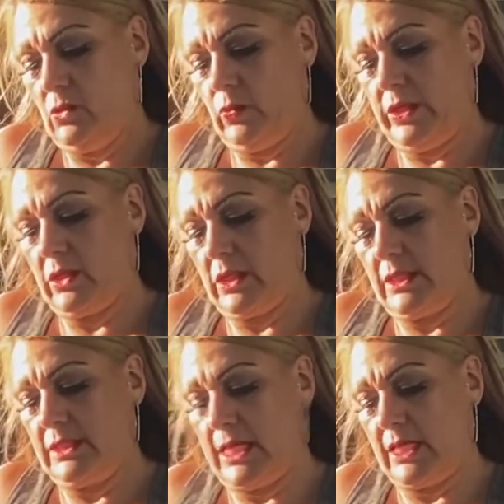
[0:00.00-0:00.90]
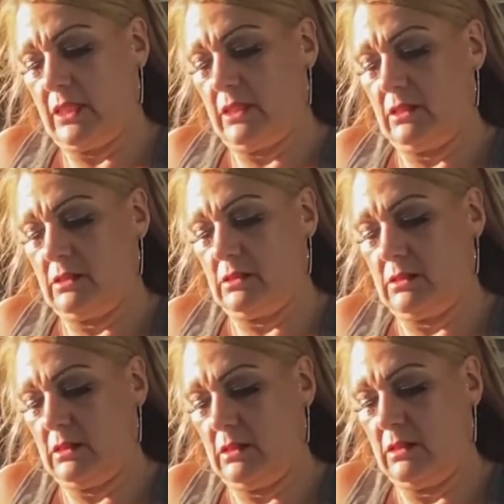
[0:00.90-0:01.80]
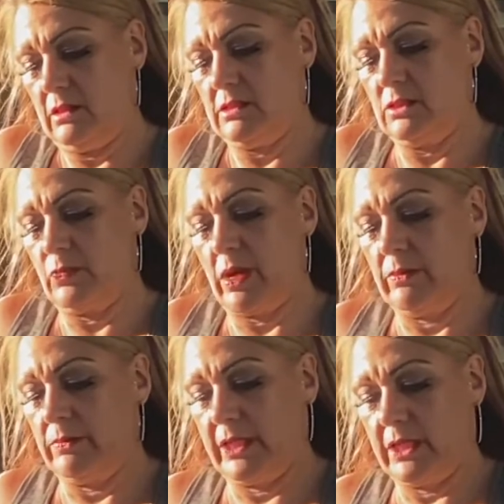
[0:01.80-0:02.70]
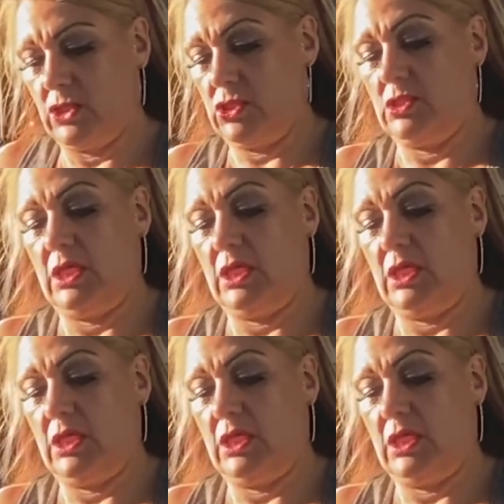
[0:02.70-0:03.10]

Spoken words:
We are gonna take this. This is probably gonna just